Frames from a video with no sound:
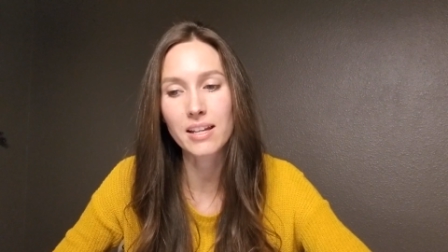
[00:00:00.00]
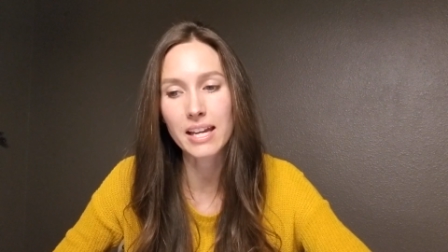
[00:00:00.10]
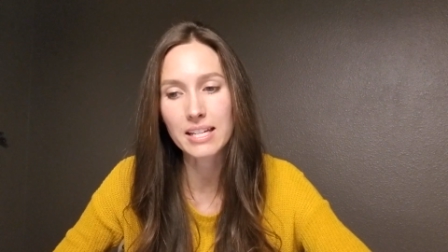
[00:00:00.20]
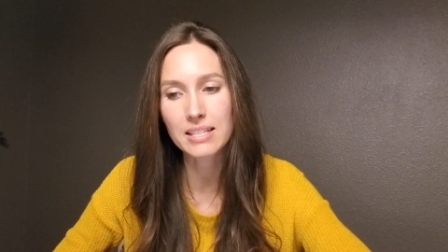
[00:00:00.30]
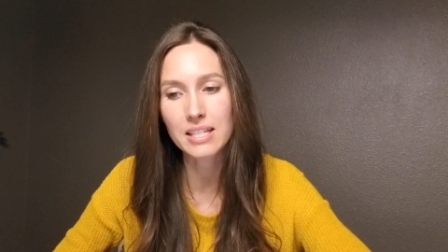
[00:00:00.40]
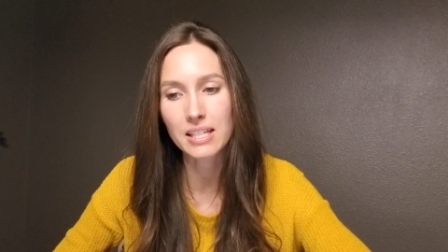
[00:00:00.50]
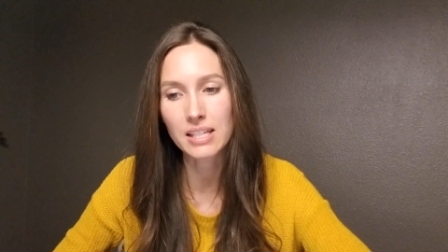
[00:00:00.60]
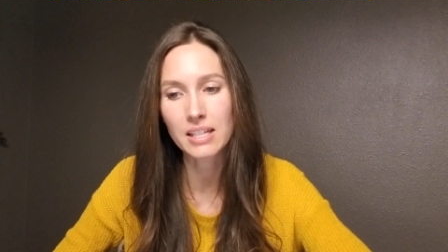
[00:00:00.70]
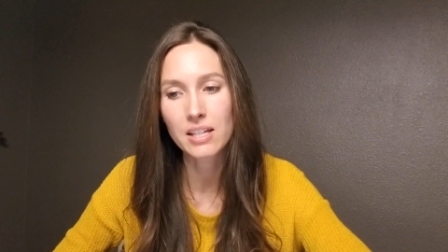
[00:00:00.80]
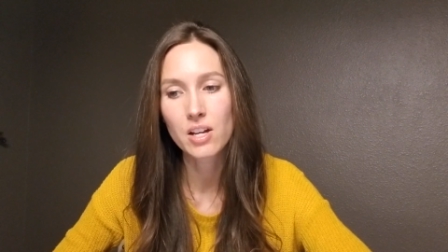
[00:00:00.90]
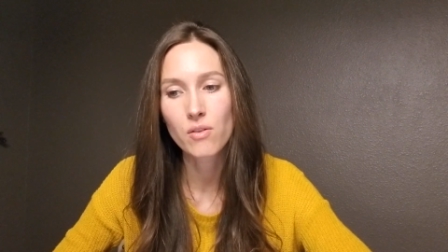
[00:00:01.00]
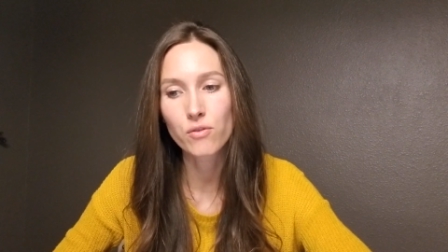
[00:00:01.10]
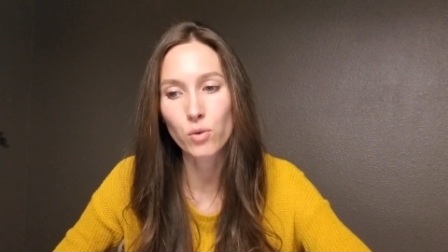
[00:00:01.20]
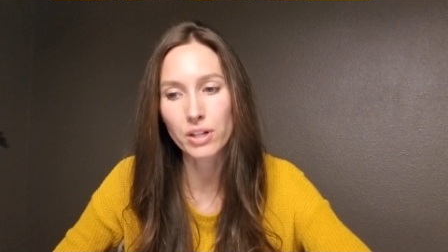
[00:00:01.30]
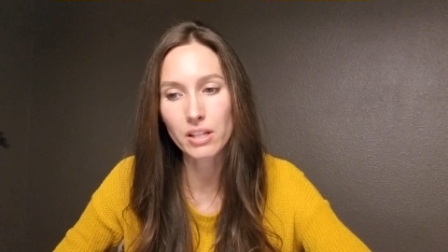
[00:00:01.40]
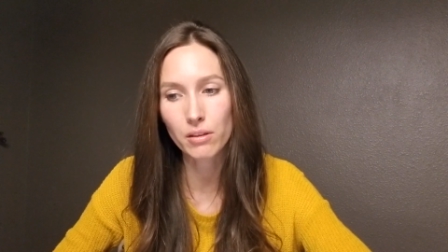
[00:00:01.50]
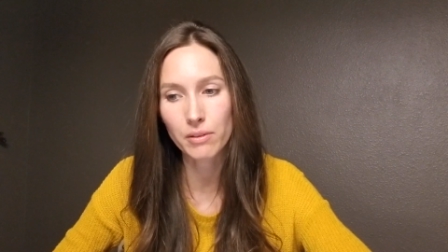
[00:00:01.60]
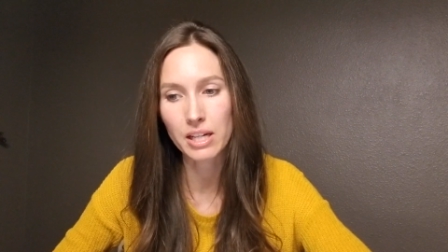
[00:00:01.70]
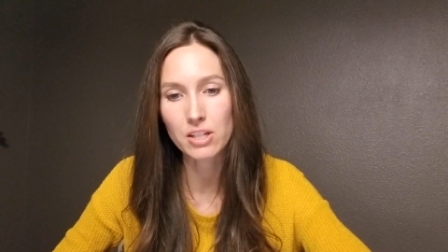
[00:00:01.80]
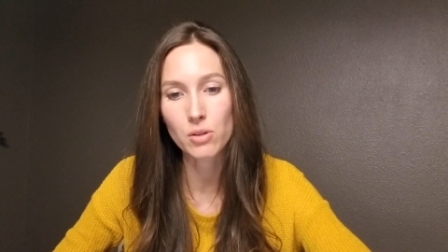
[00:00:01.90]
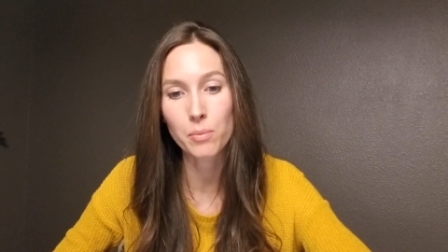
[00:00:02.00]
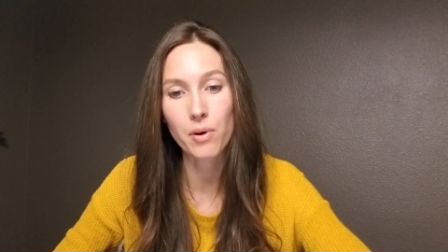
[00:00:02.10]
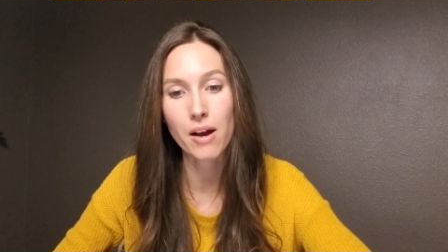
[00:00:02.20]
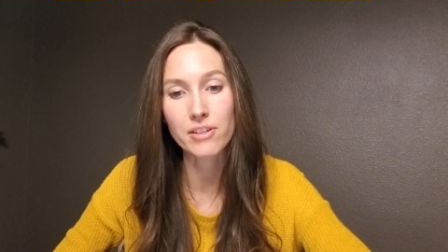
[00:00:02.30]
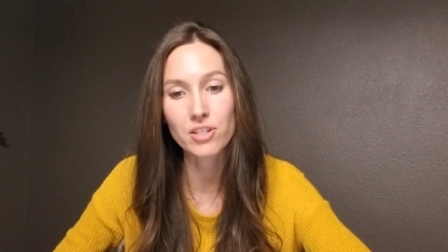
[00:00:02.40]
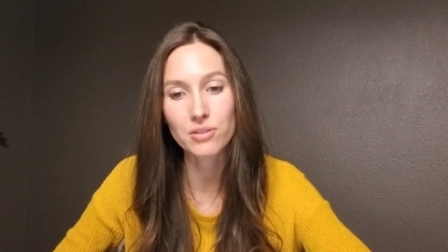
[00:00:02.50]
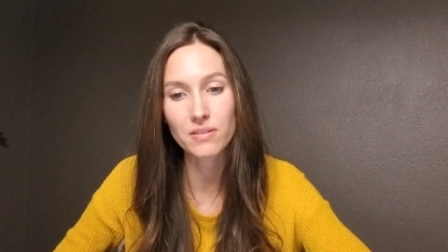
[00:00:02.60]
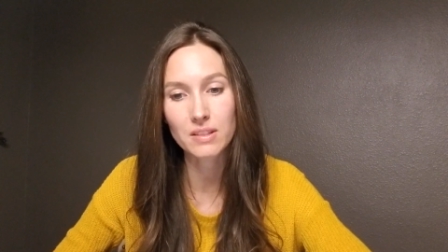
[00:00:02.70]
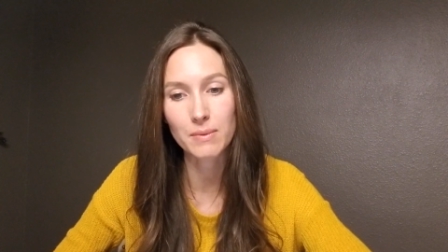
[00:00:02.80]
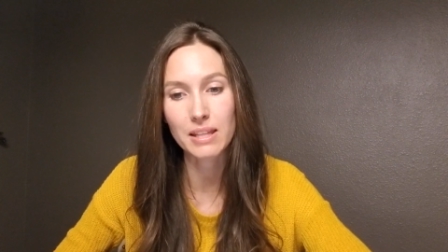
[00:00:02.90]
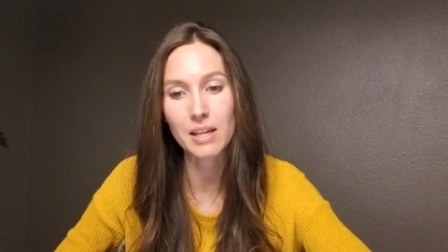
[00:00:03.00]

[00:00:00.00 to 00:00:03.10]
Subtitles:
1843 to the prophet Joseph Smith